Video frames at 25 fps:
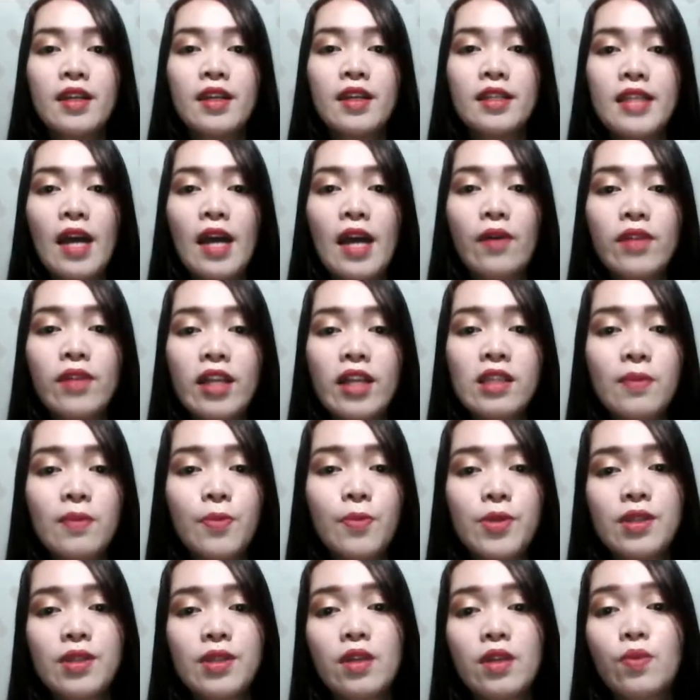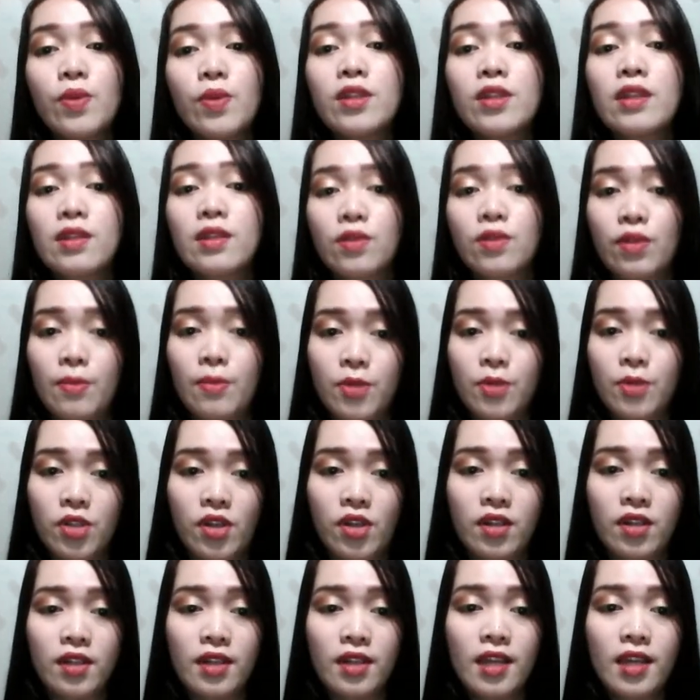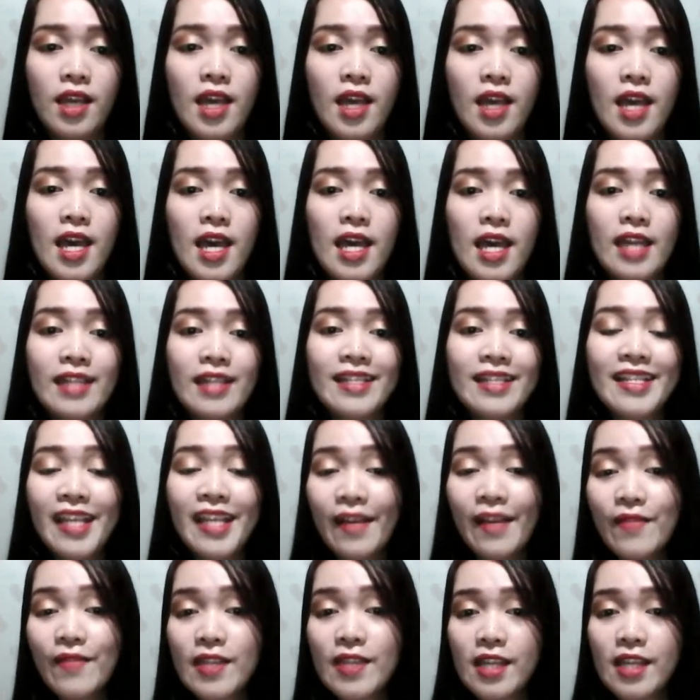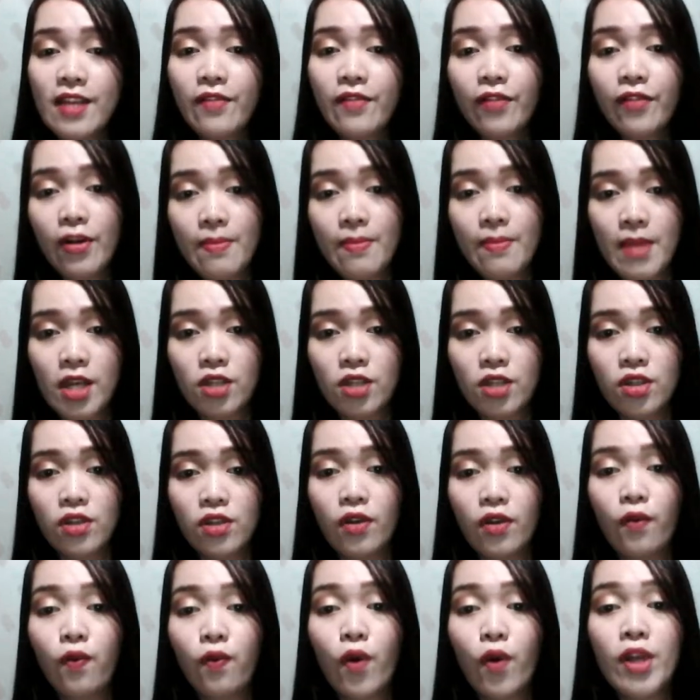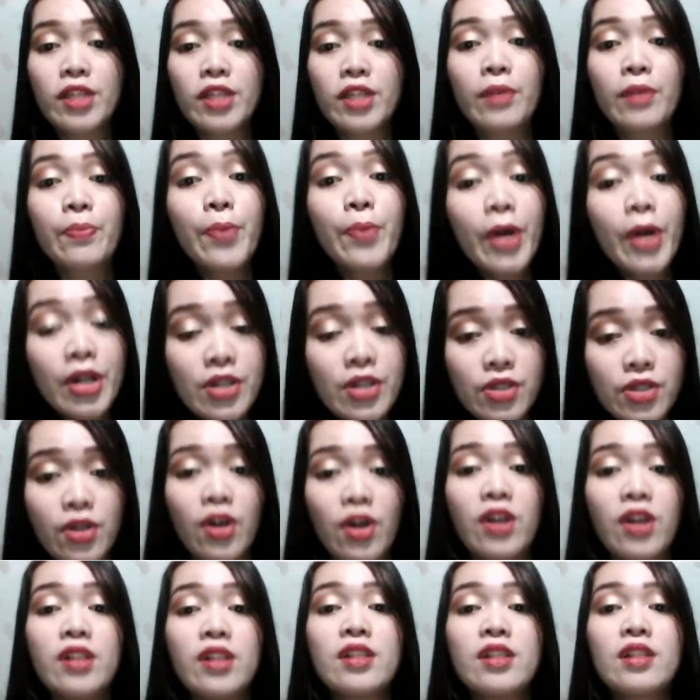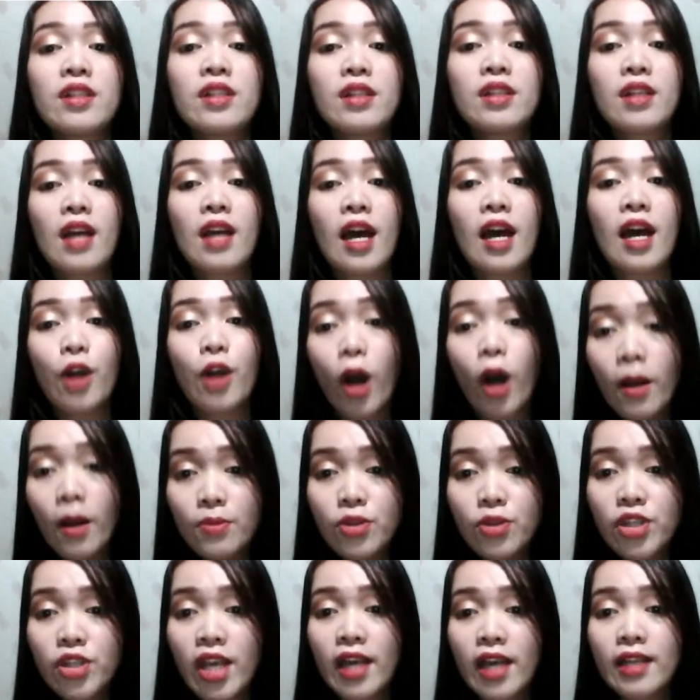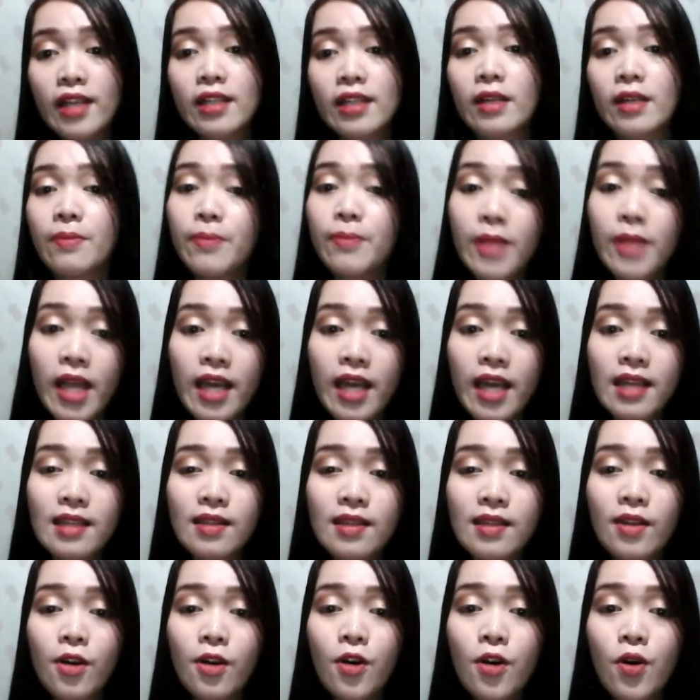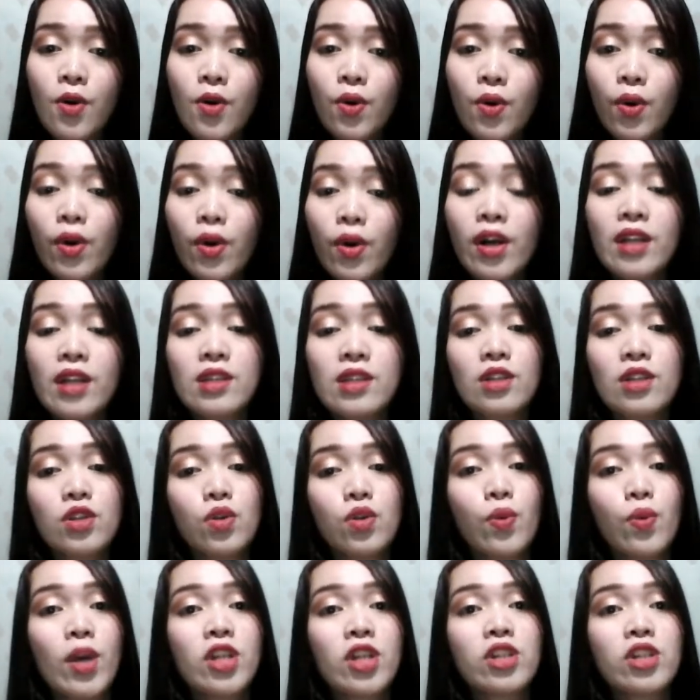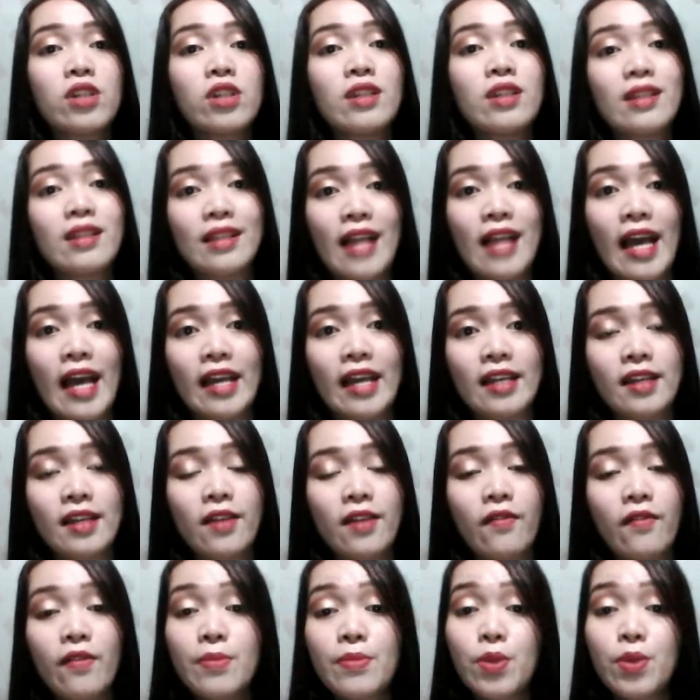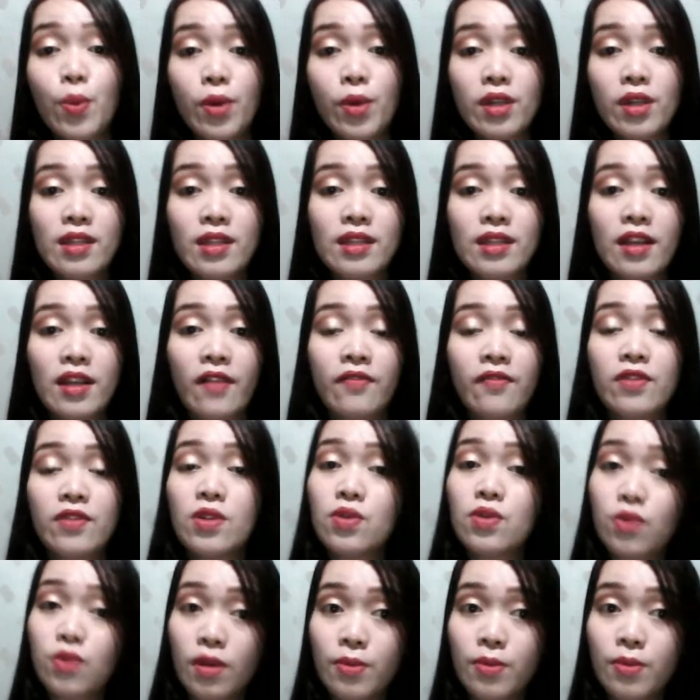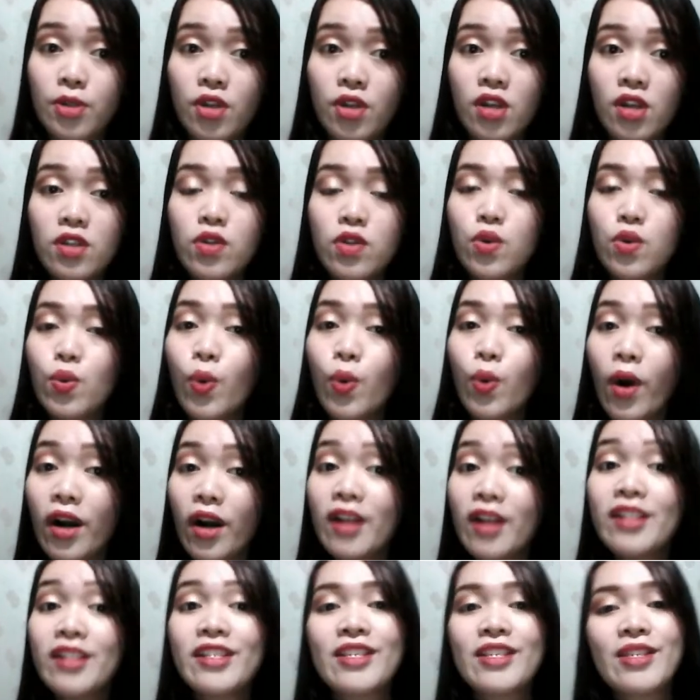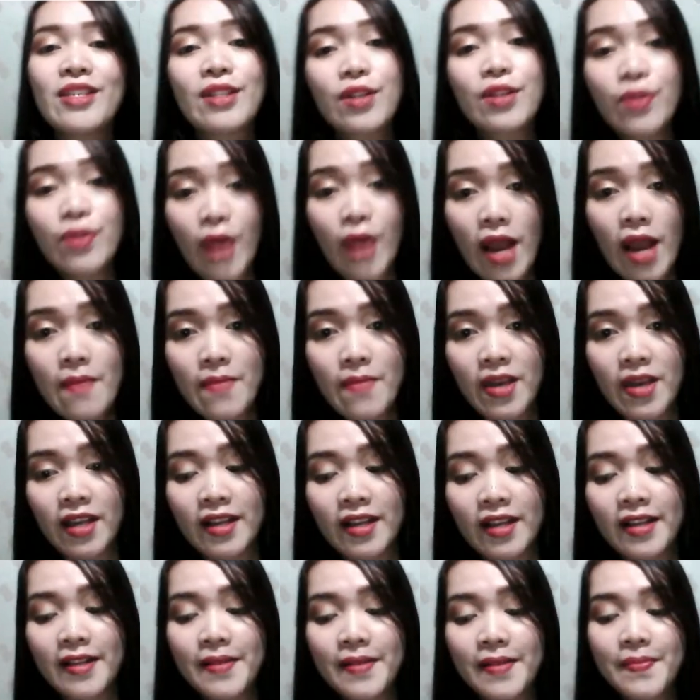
Now, let's proceed with description. It gives information of what a person, an object, a place, or a situation is like. From the word self-description, you are describing.